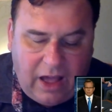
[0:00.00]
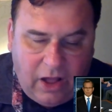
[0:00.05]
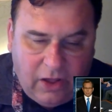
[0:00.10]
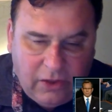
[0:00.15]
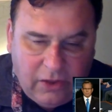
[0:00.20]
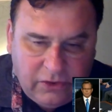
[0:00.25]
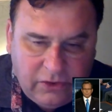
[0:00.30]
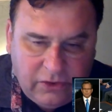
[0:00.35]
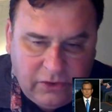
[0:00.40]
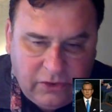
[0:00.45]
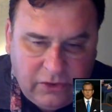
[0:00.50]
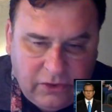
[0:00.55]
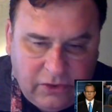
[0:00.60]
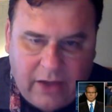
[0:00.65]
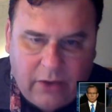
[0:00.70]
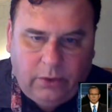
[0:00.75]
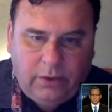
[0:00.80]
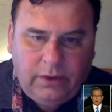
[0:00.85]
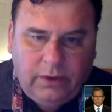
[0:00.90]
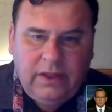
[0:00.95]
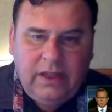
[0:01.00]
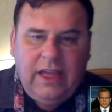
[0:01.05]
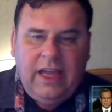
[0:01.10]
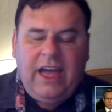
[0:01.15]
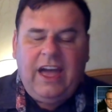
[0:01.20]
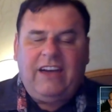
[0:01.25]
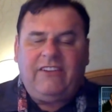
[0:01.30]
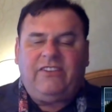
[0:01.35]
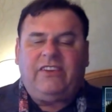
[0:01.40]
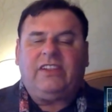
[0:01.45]
until now,
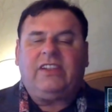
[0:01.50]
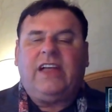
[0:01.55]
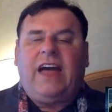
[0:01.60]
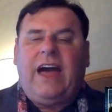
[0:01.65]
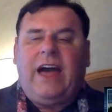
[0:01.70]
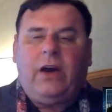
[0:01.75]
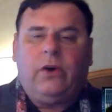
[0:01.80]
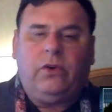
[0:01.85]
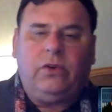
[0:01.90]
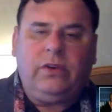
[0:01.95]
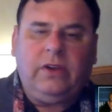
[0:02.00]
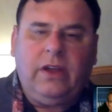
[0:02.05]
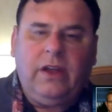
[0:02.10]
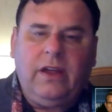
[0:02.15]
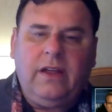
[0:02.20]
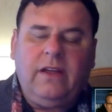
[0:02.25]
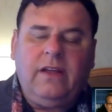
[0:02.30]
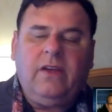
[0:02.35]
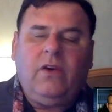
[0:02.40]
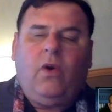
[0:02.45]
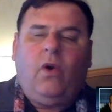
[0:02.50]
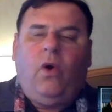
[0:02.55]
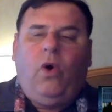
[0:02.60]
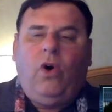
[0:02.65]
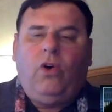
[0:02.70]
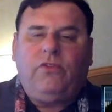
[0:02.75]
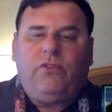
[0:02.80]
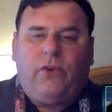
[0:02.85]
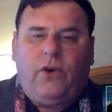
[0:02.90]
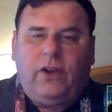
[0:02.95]
have allowed
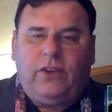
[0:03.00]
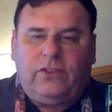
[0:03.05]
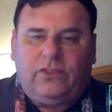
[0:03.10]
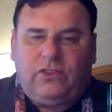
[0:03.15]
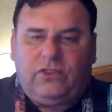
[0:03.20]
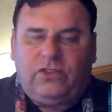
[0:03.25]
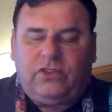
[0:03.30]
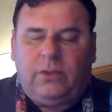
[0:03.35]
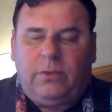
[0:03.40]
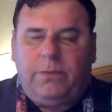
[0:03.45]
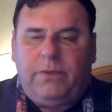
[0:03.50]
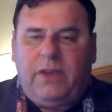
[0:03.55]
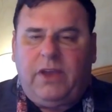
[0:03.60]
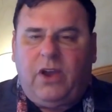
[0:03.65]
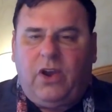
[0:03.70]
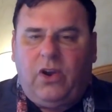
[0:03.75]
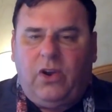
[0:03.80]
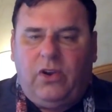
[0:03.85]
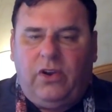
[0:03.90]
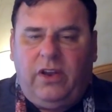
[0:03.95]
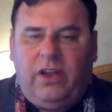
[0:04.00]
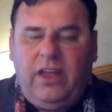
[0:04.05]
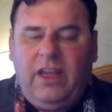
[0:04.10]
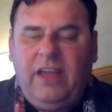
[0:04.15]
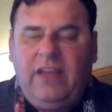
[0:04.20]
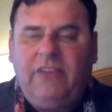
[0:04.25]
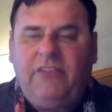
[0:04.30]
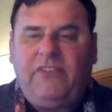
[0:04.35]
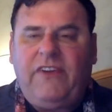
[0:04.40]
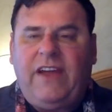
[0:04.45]
all voices to be heard
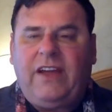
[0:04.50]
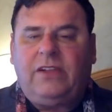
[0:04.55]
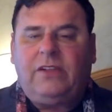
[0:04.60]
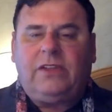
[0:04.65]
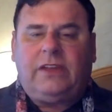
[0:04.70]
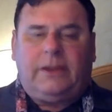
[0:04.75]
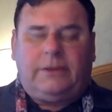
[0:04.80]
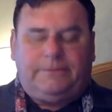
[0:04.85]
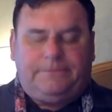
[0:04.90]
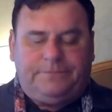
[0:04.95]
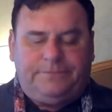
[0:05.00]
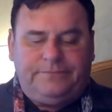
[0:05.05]
fairly.